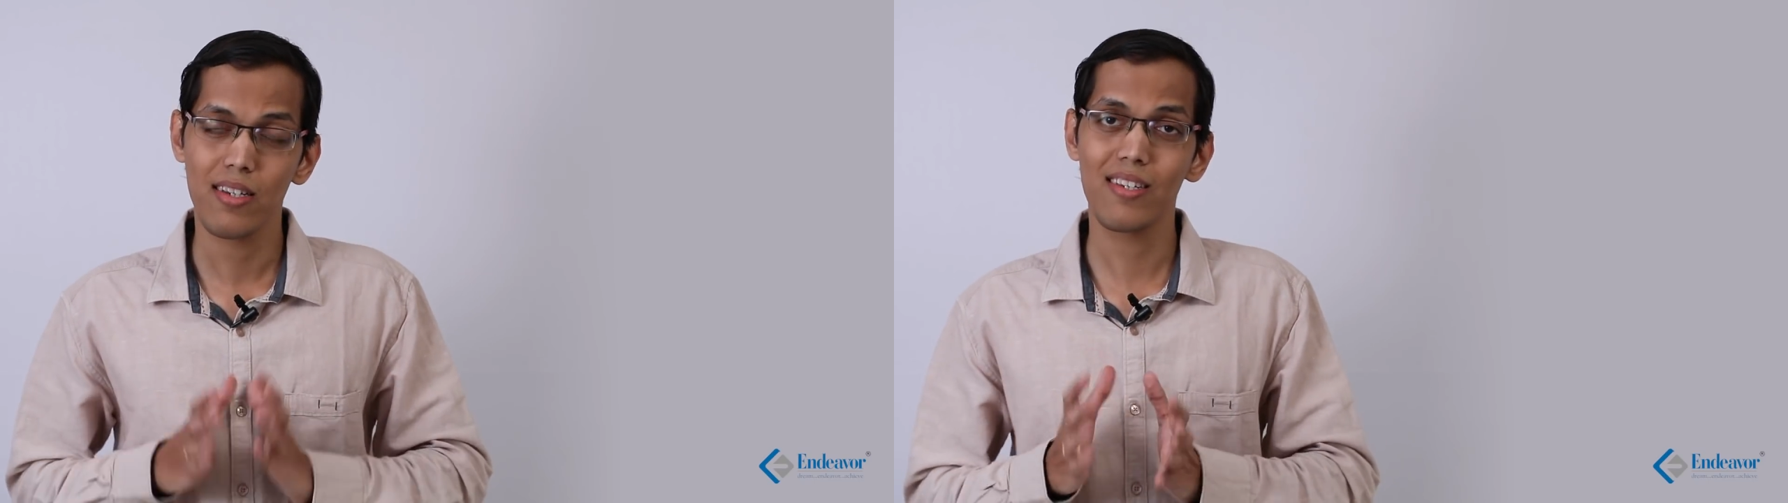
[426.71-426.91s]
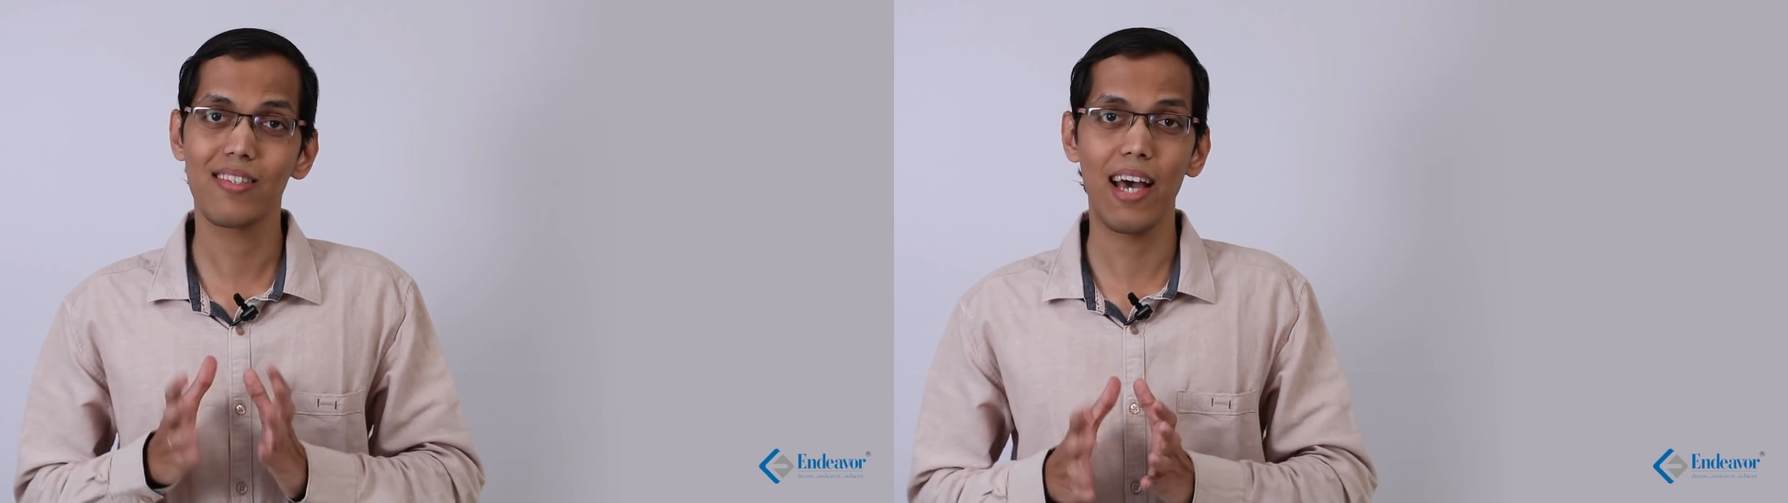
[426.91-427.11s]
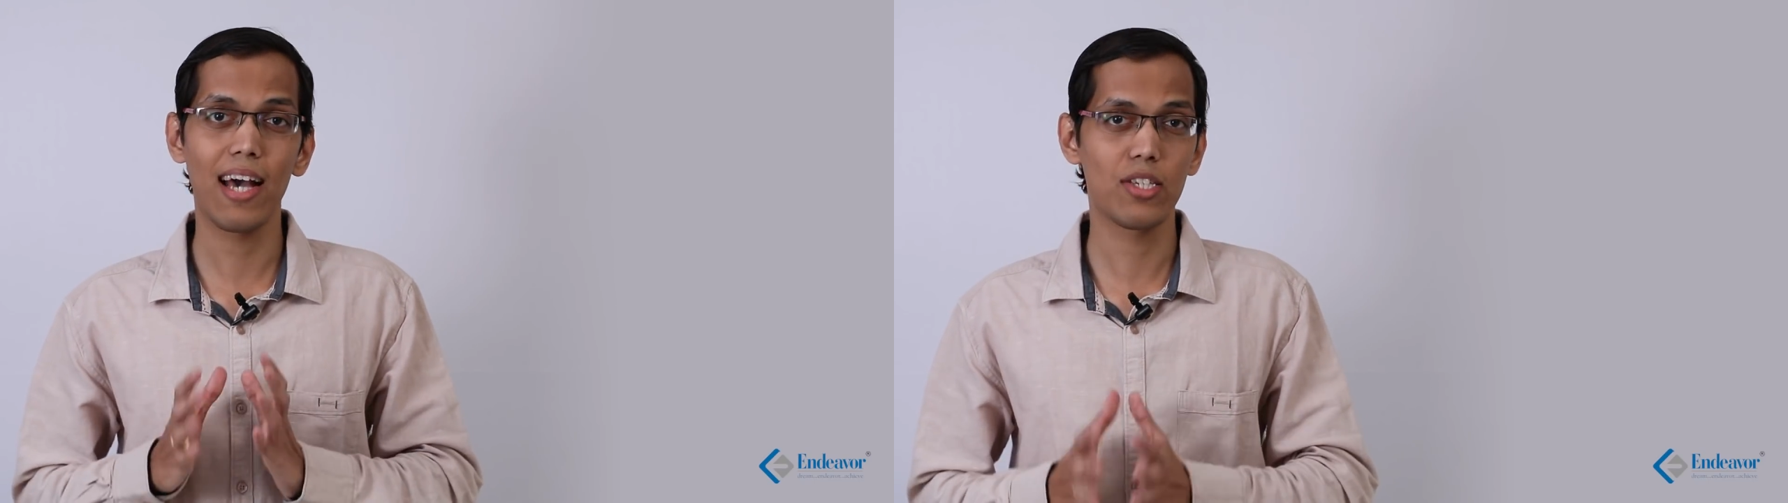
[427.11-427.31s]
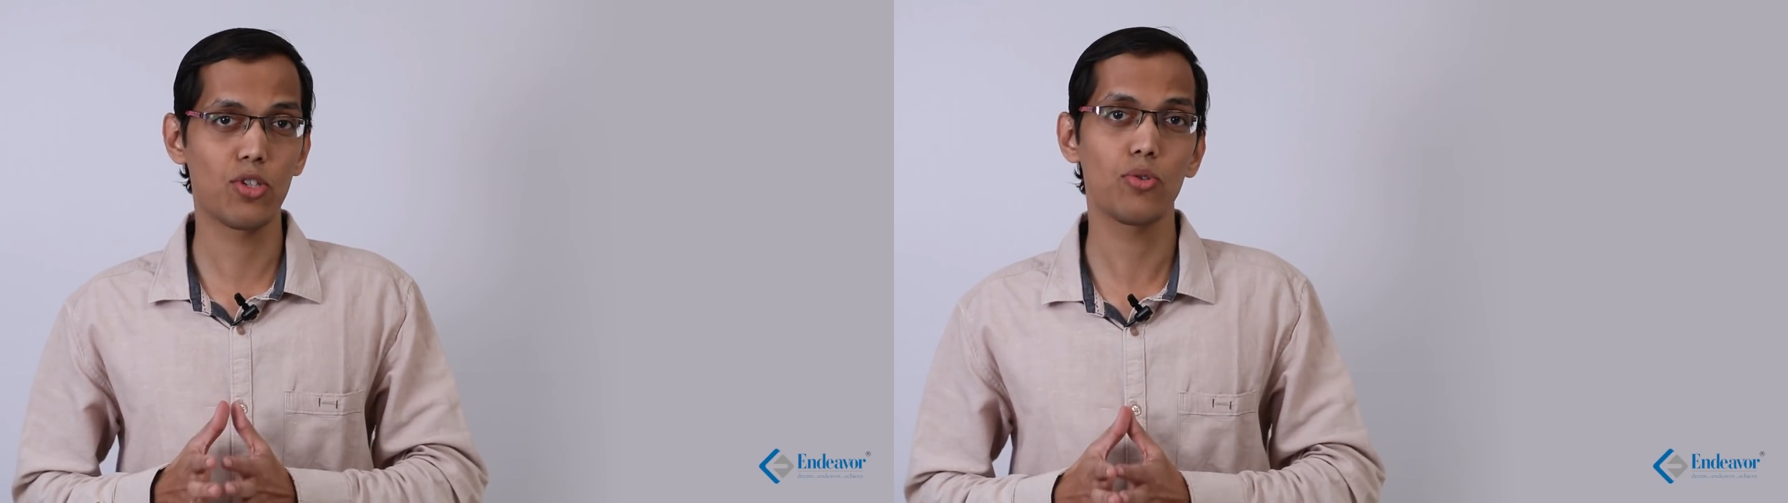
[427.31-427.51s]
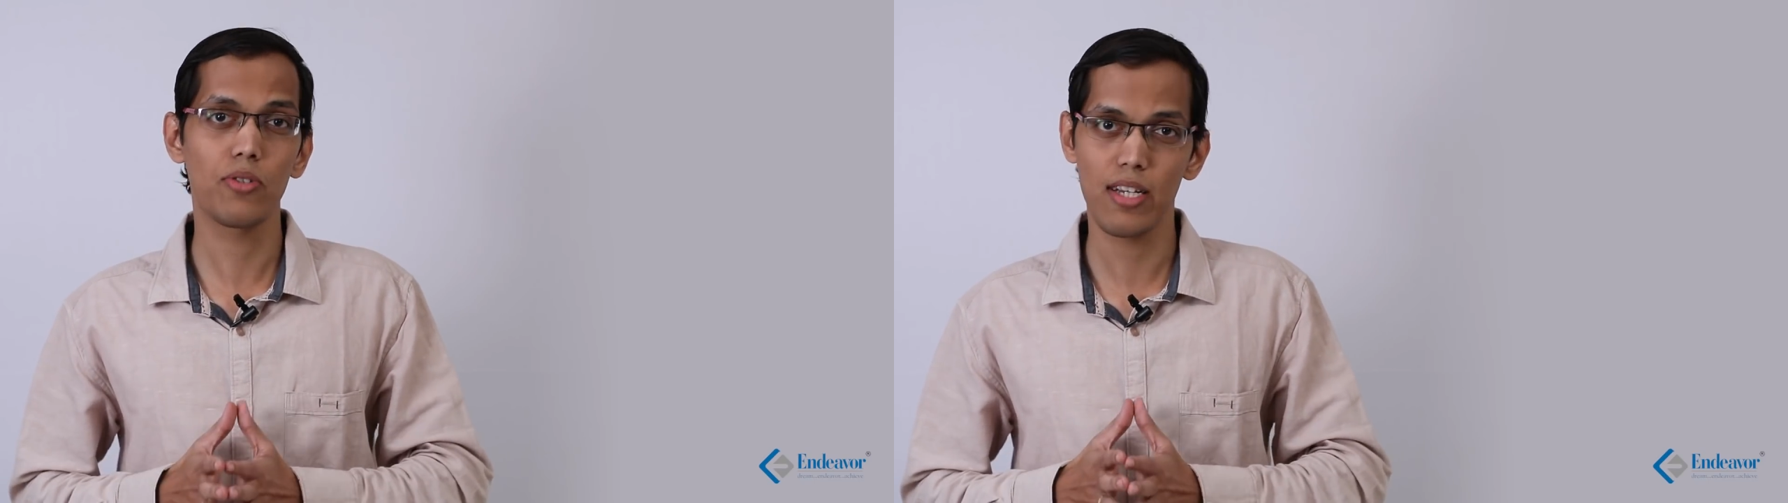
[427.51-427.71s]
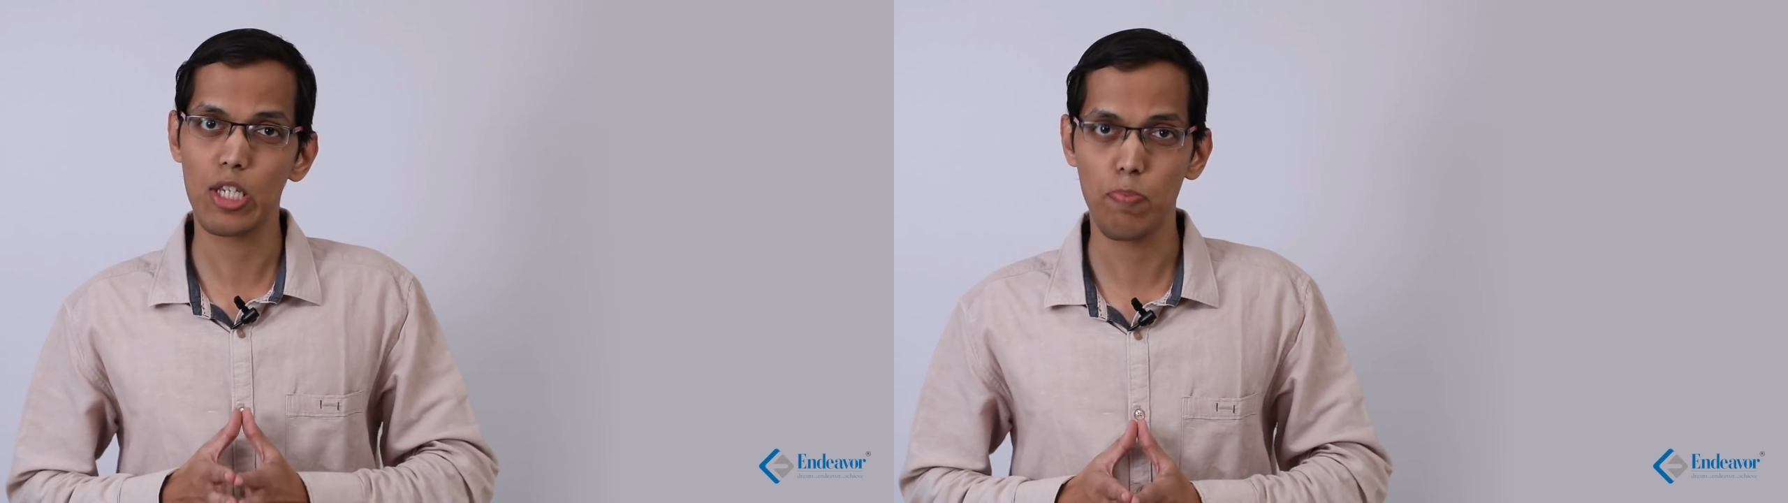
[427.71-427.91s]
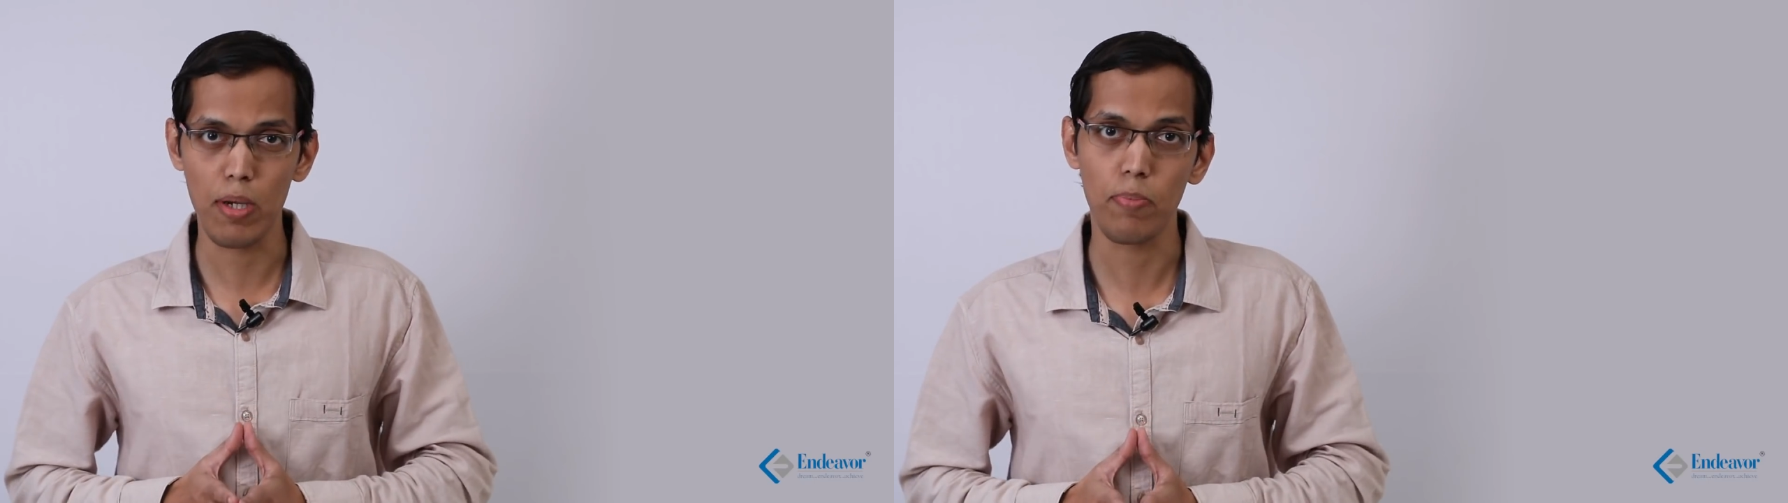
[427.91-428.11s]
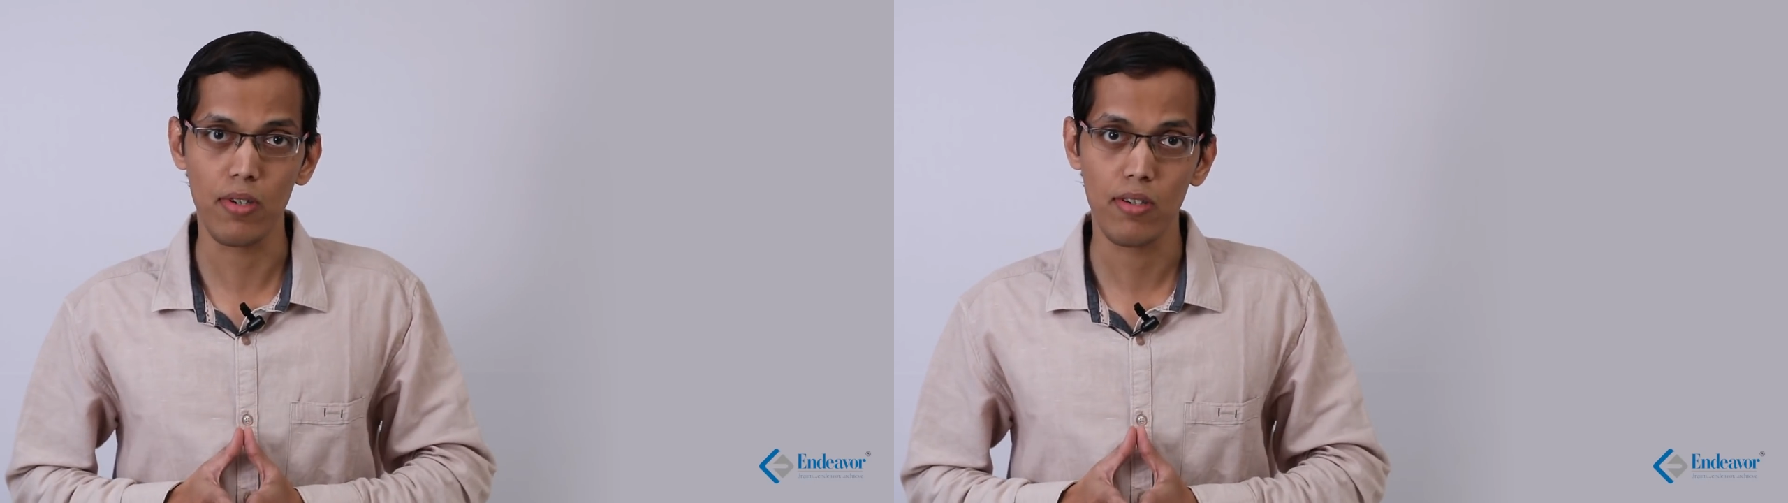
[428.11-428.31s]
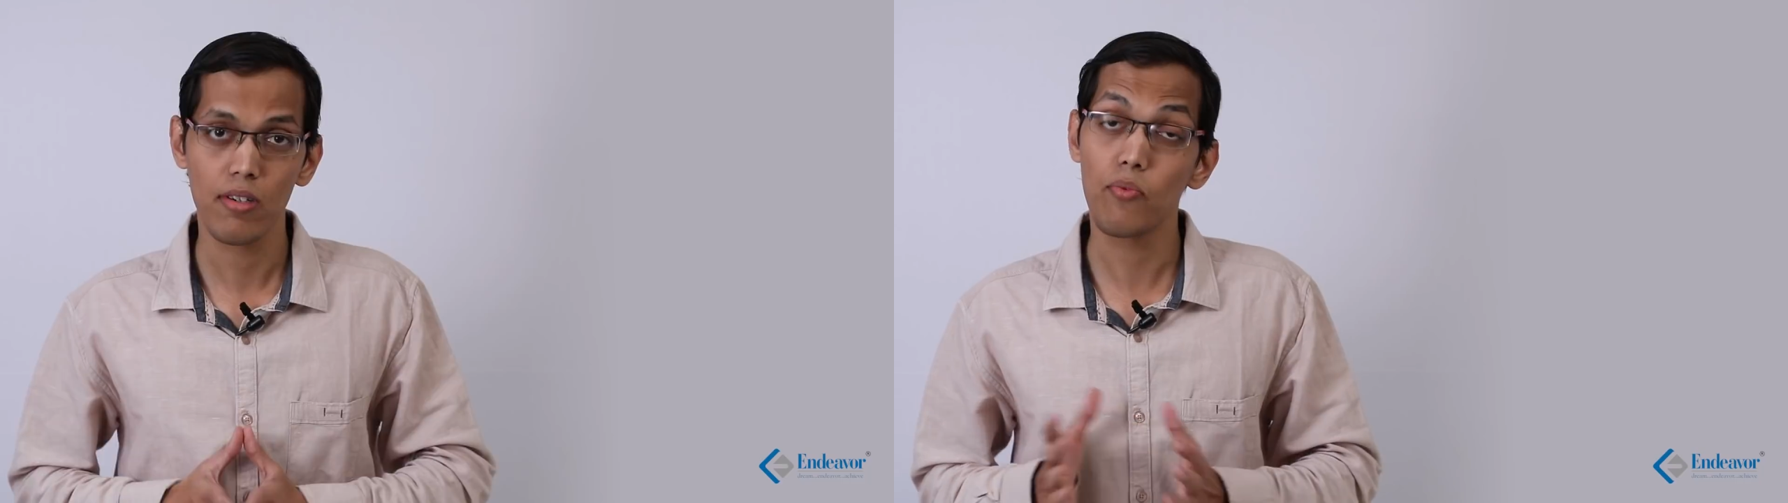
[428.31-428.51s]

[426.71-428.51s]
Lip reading: is the actual test paper.